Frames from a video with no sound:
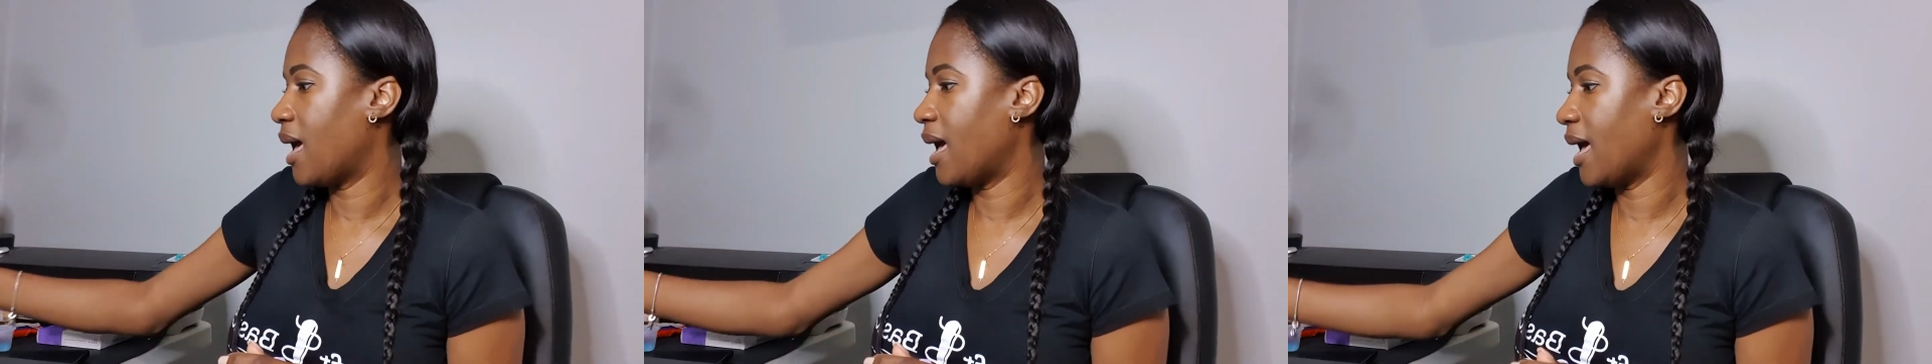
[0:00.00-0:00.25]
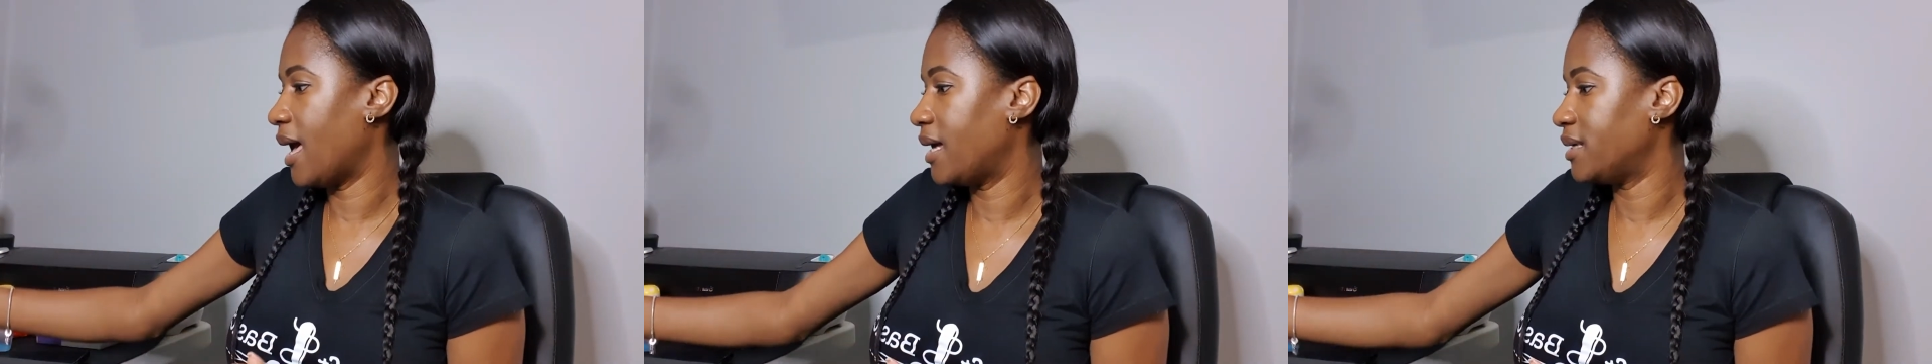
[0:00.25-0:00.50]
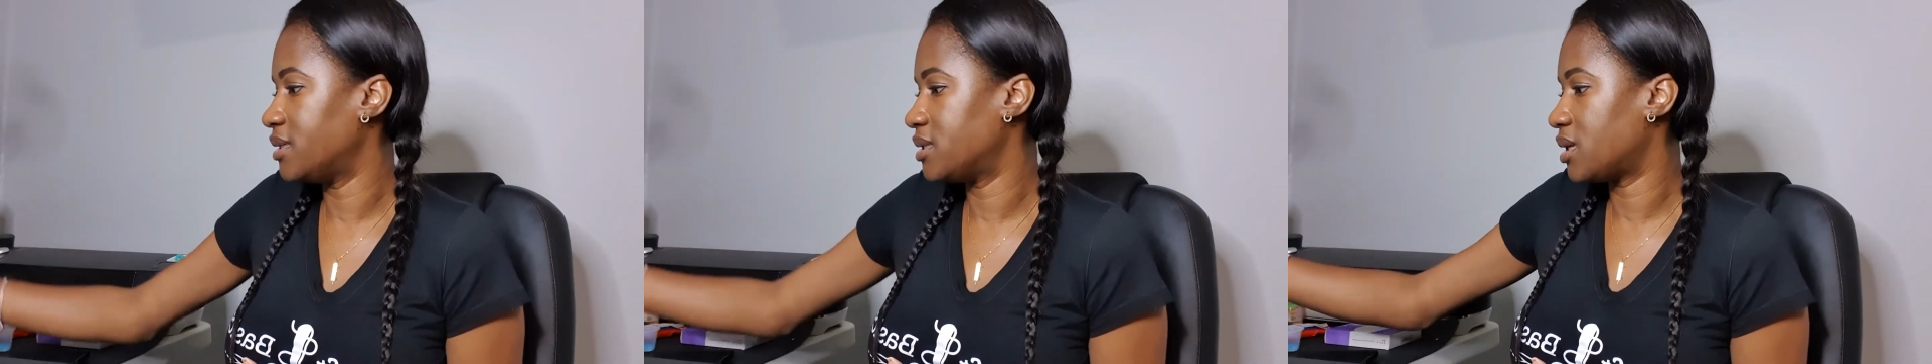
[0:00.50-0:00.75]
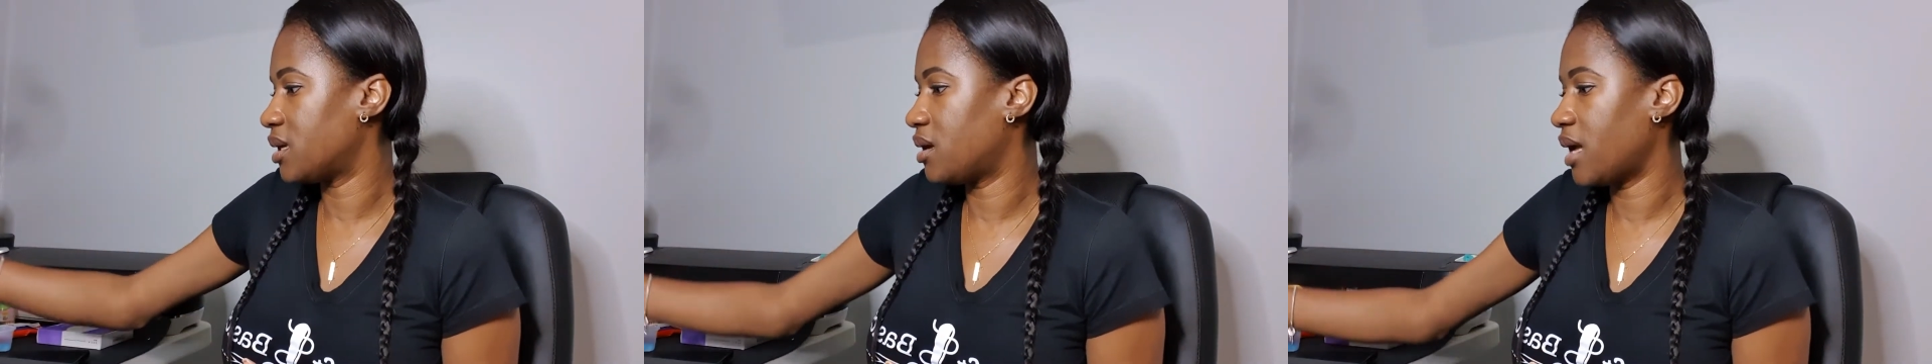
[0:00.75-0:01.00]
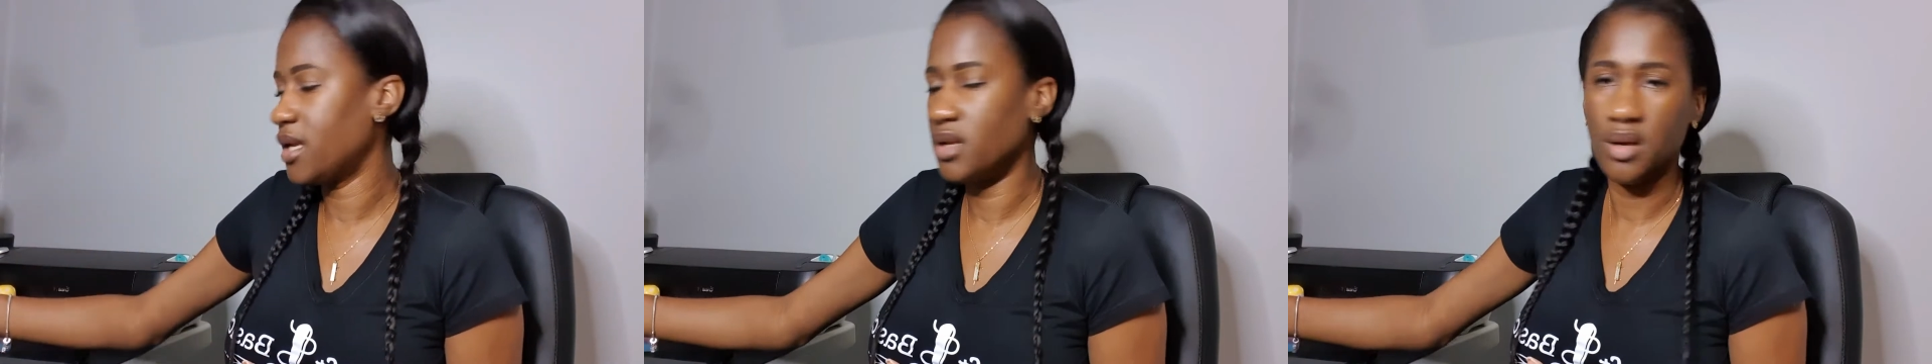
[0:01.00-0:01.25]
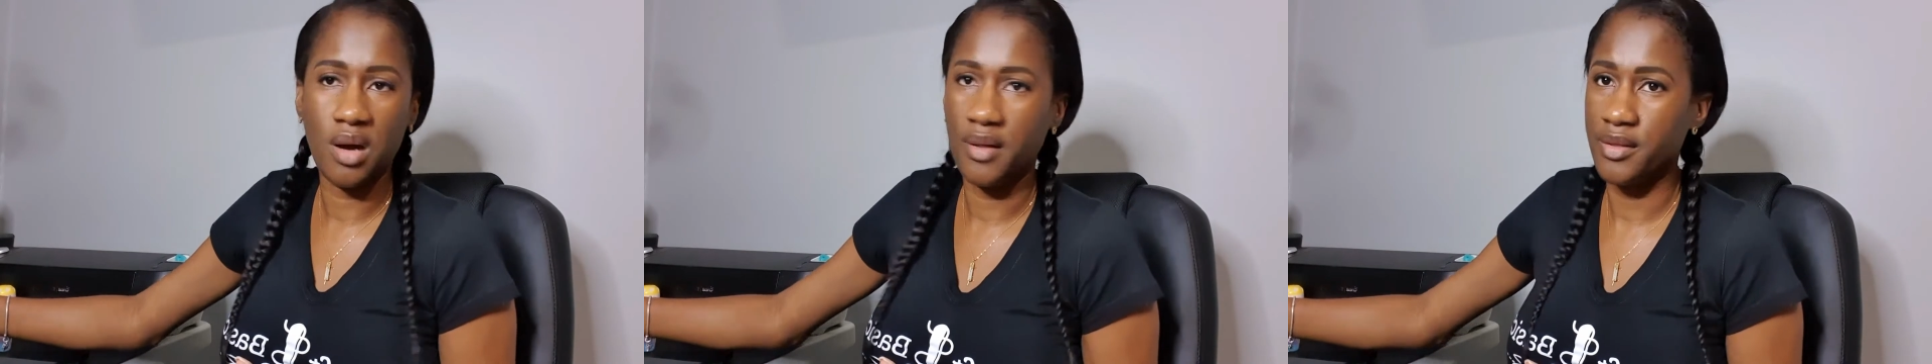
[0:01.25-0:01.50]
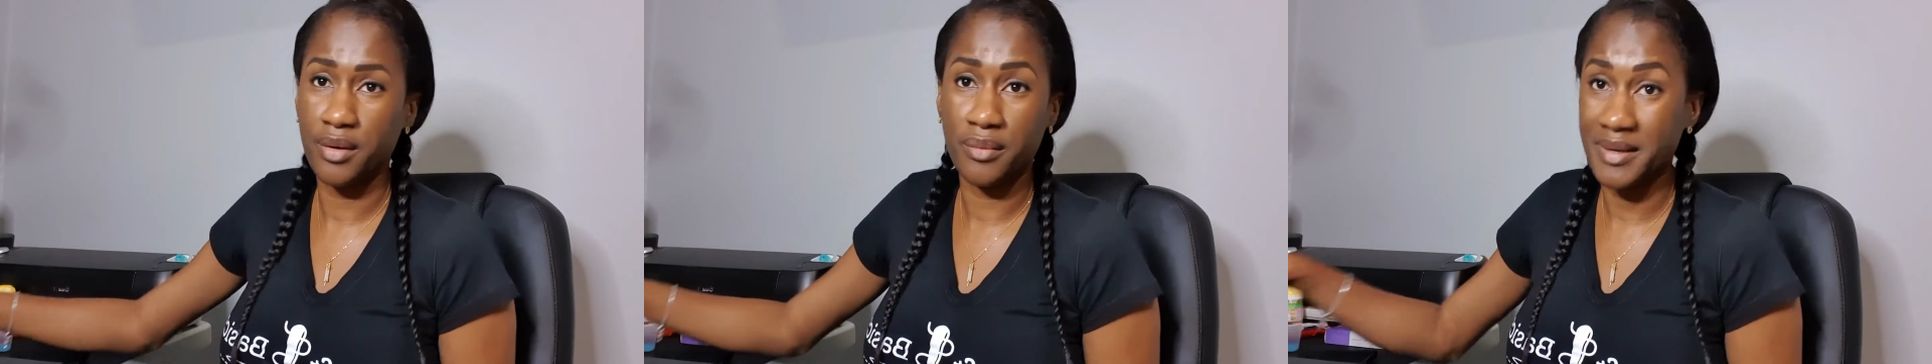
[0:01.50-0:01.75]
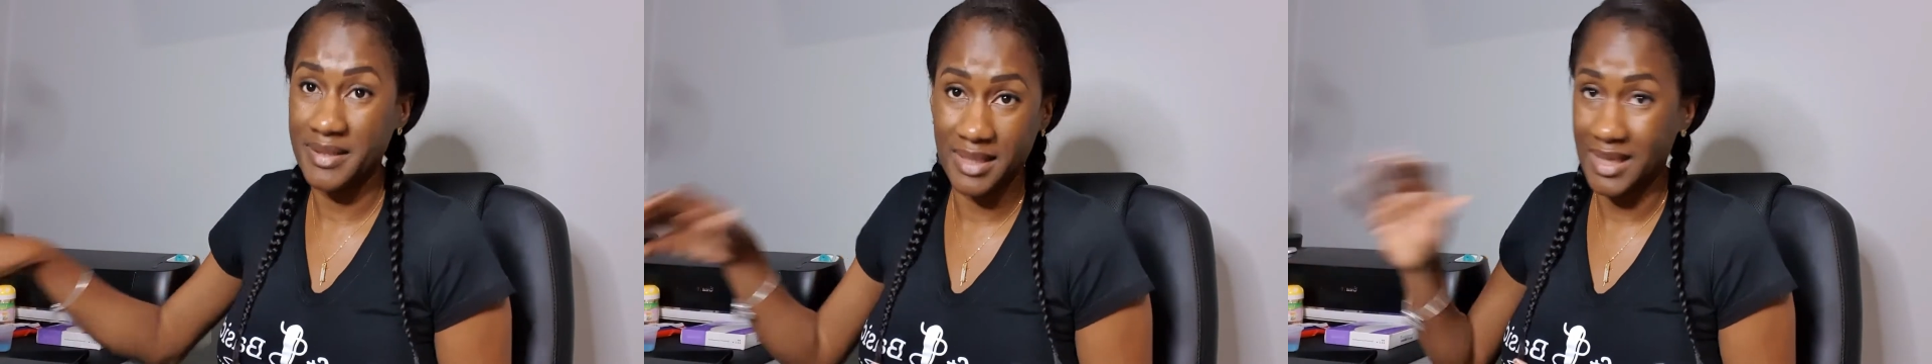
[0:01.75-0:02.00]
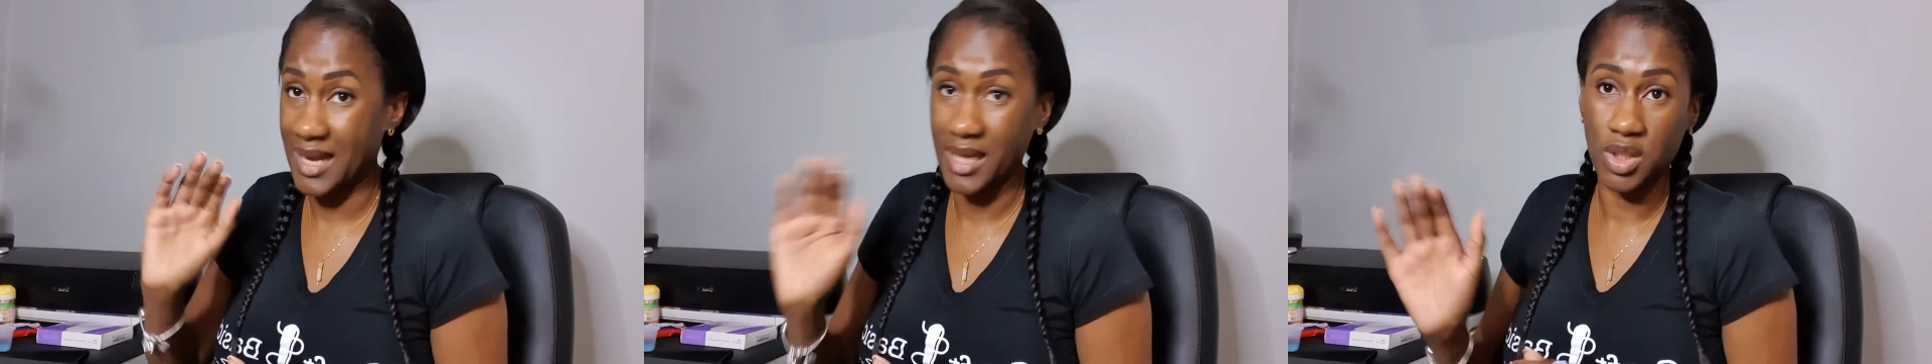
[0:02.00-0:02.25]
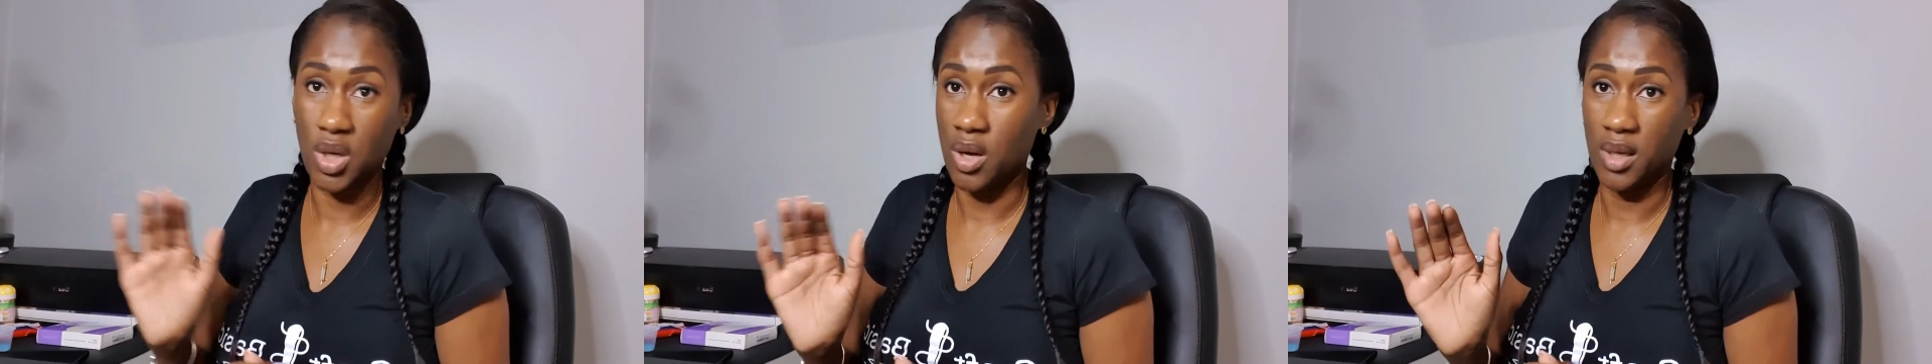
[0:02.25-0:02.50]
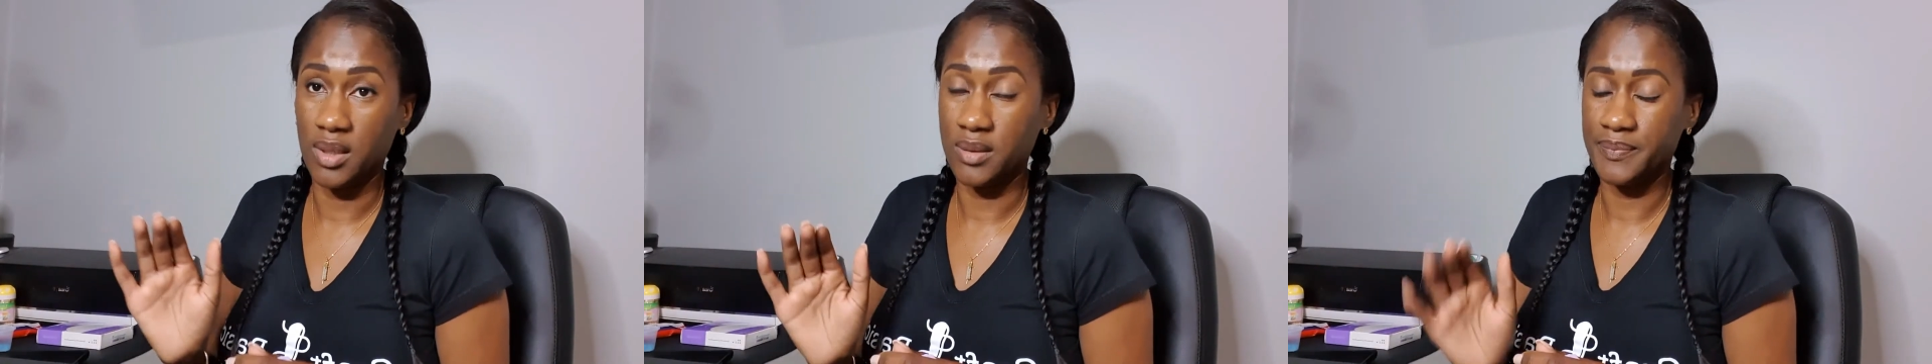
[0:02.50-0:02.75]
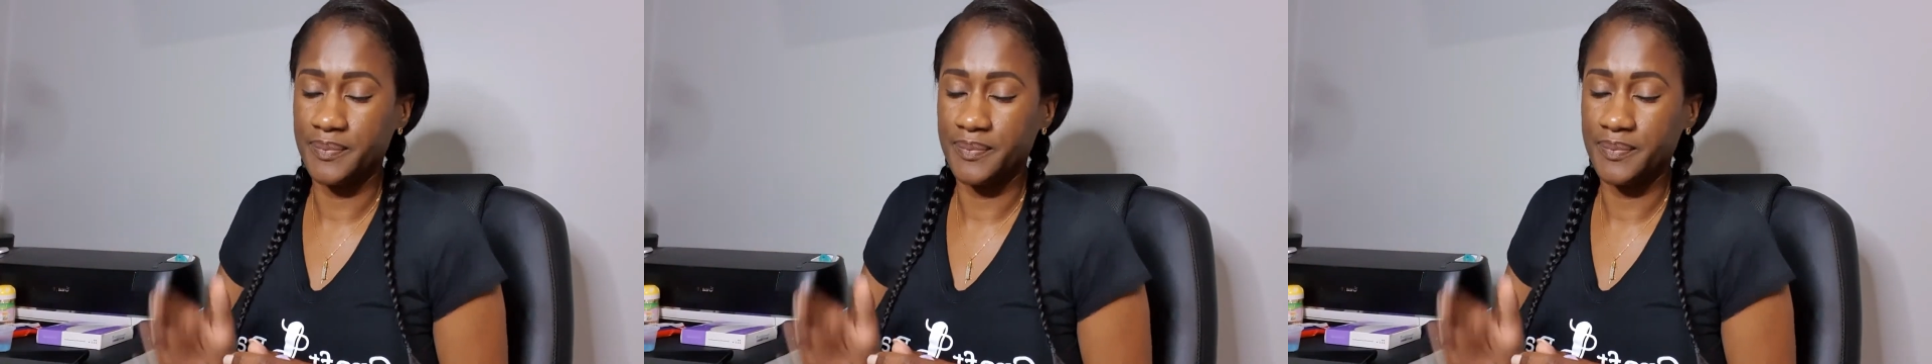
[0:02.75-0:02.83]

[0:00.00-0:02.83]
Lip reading: and any other resin at all.